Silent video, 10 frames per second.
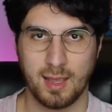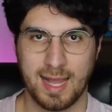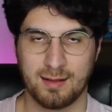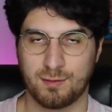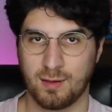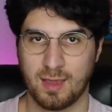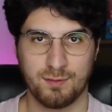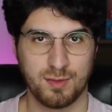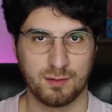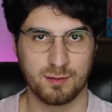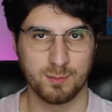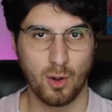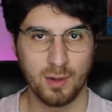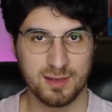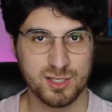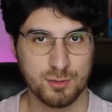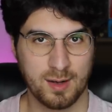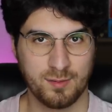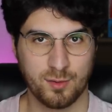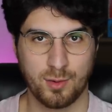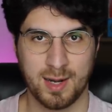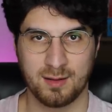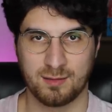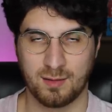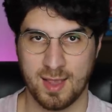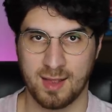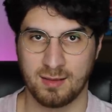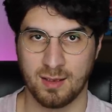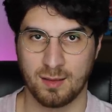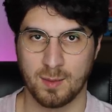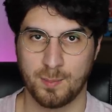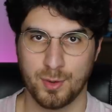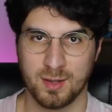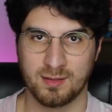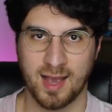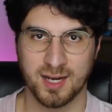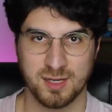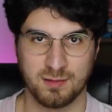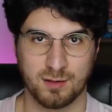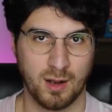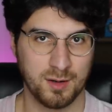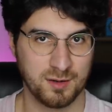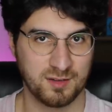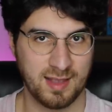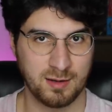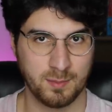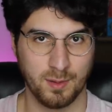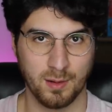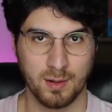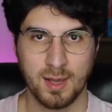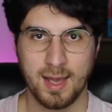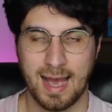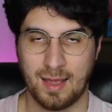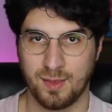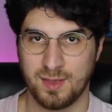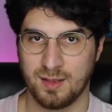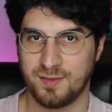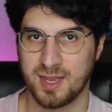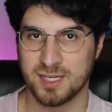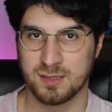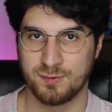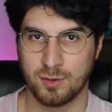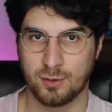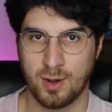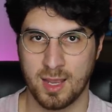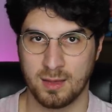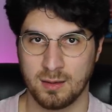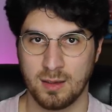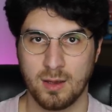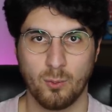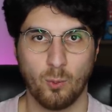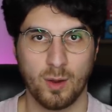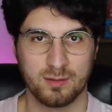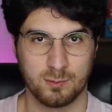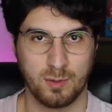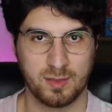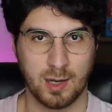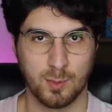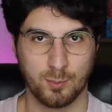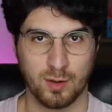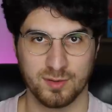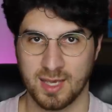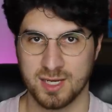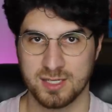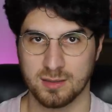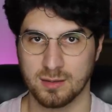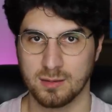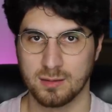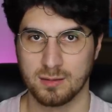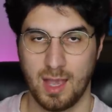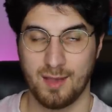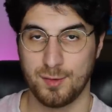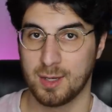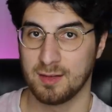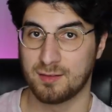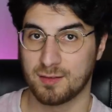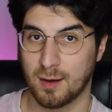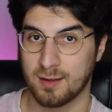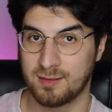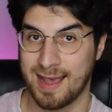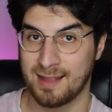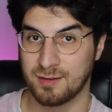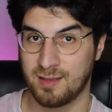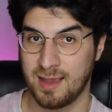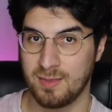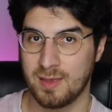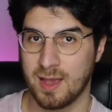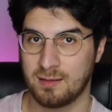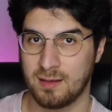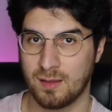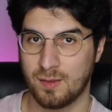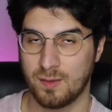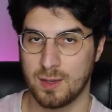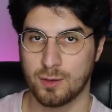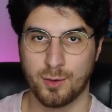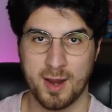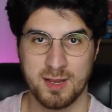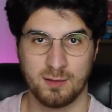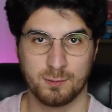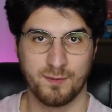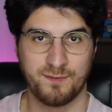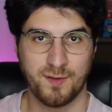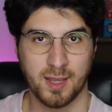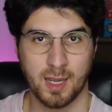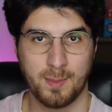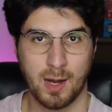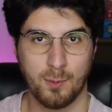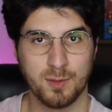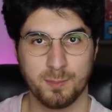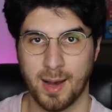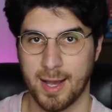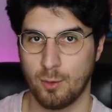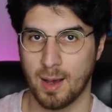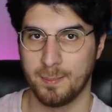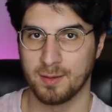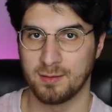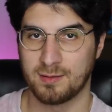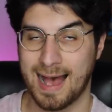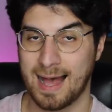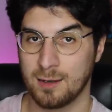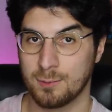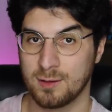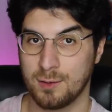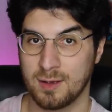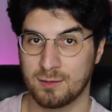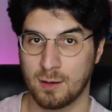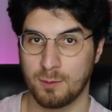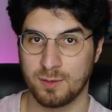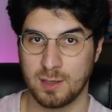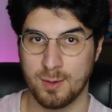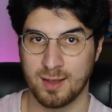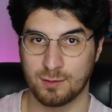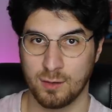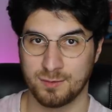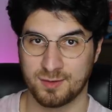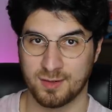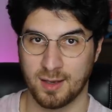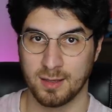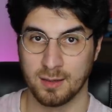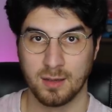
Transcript: It's to give the smallest shred of credence to the idea that Putin's actions are understandable and that the invasion of Ukraine wasn't without provocation. If you can start to entertain the idea that the Ukrainians were f***ing about with bioweapons and were doing so with US oversight,